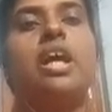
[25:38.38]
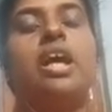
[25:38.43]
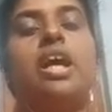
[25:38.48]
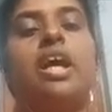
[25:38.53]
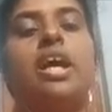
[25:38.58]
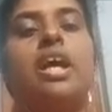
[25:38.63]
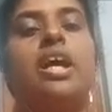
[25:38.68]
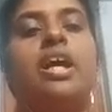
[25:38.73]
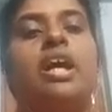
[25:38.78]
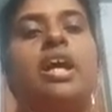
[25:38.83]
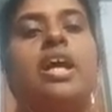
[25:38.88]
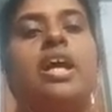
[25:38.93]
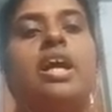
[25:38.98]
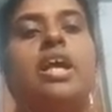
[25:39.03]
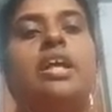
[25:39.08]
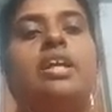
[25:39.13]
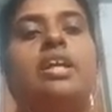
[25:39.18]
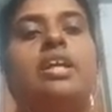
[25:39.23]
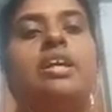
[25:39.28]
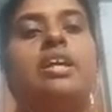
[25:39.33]

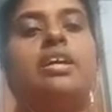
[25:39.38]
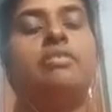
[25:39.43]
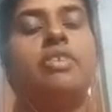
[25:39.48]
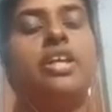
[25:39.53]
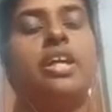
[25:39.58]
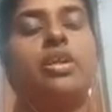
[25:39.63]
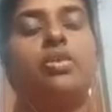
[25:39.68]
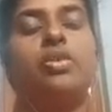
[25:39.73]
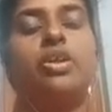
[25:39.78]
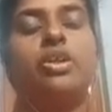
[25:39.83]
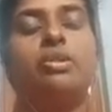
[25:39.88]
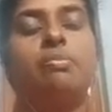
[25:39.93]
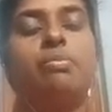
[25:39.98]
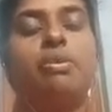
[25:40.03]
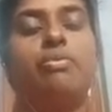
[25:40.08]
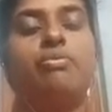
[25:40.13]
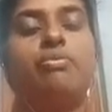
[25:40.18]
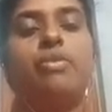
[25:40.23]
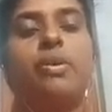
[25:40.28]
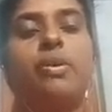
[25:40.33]
and we are going to
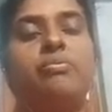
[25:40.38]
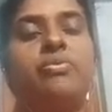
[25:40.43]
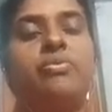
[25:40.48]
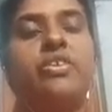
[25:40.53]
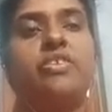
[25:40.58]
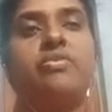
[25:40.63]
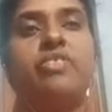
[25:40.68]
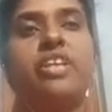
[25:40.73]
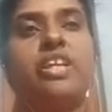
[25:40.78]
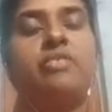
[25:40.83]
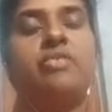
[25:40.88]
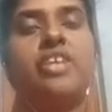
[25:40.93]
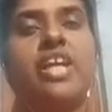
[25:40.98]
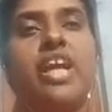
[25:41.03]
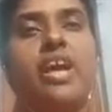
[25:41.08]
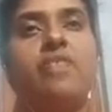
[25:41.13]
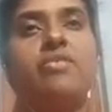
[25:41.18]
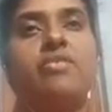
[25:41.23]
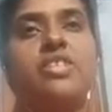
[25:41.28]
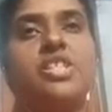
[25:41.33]
perform the, we
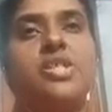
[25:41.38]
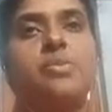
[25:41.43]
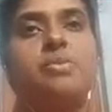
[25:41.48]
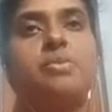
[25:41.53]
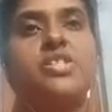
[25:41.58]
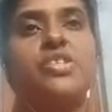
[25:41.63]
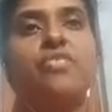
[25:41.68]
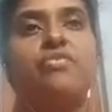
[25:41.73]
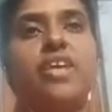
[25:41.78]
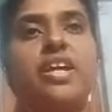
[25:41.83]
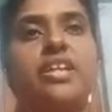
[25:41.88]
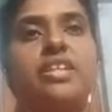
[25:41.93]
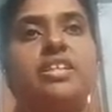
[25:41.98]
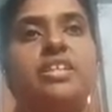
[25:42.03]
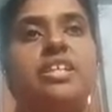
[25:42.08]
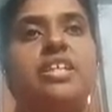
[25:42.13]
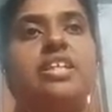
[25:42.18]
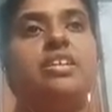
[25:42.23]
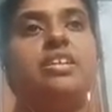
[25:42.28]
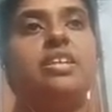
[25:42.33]
haven't specified
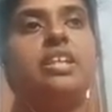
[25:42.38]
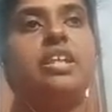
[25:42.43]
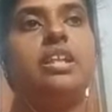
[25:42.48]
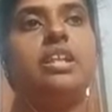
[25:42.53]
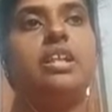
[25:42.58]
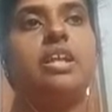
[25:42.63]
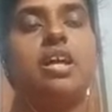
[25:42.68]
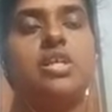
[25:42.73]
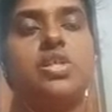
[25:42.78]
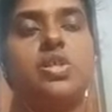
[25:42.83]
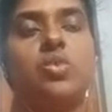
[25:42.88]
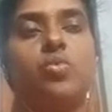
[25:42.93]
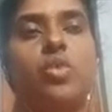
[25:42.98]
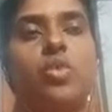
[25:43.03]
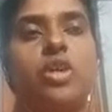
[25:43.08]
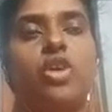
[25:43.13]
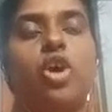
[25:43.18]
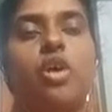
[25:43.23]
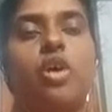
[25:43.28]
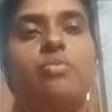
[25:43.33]
the last
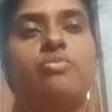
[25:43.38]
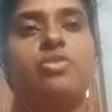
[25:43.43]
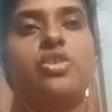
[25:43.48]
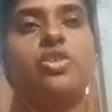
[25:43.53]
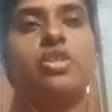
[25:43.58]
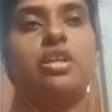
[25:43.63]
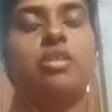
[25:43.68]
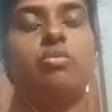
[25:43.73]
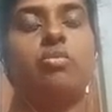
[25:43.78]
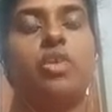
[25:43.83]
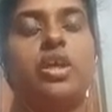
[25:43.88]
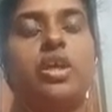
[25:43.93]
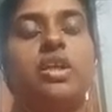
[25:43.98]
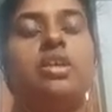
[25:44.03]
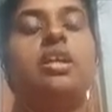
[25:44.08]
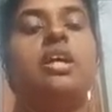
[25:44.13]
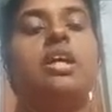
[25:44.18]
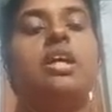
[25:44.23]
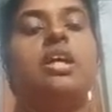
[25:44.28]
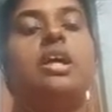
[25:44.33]
one, optional
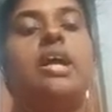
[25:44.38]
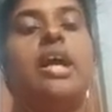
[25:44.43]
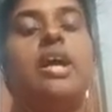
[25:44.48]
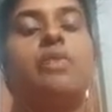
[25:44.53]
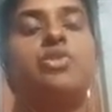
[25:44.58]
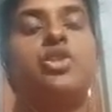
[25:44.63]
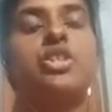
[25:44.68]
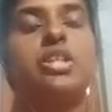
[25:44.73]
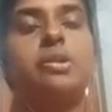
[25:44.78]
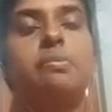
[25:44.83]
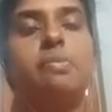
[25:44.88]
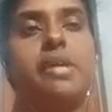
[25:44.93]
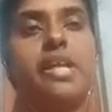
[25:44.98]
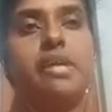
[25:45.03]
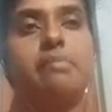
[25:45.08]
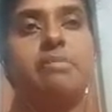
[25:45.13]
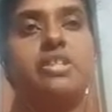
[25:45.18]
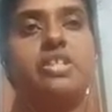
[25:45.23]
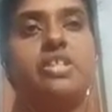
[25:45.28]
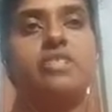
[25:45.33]

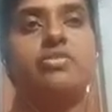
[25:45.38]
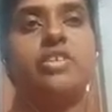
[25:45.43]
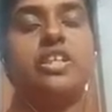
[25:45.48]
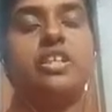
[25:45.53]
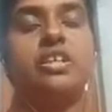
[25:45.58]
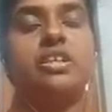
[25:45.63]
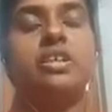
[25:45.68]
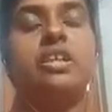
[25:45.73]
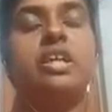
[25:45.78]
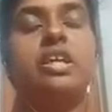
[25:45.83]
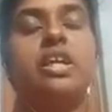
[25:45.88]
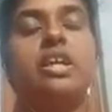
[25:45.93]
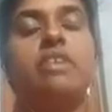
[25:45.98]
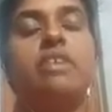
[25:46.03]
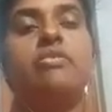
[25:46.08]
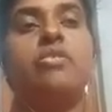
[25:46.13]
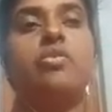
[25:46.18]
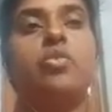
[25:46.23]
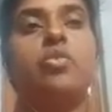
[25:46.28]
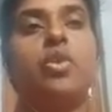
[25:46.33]
parameter, whether
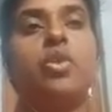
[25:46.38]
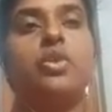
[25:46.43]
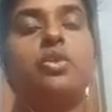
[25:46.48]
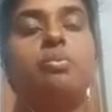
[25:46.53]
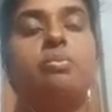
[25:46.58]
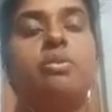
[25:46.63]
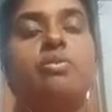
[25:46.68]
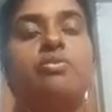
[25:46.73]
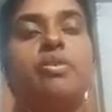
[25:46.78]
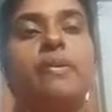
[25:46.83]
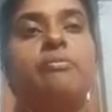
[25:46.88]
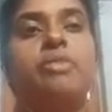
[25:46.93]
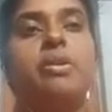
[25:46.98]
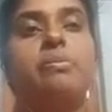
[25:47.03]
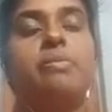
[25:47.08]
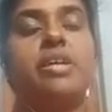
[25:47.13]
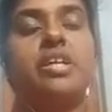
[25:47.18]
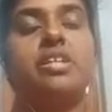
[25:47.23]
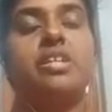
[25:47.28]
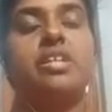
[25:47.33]
we want to perform
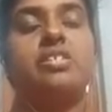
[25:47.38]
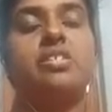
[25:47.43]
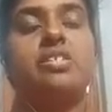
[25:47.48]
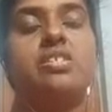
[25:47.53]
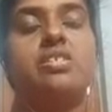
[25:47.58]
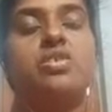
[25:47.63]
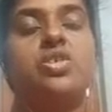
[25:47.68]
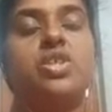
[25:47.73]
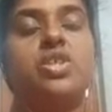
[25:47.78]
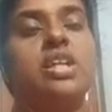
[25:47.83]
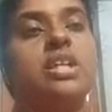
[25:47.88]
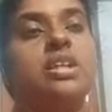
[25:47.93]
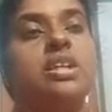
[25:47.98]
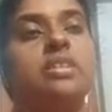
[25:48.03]
the binary search or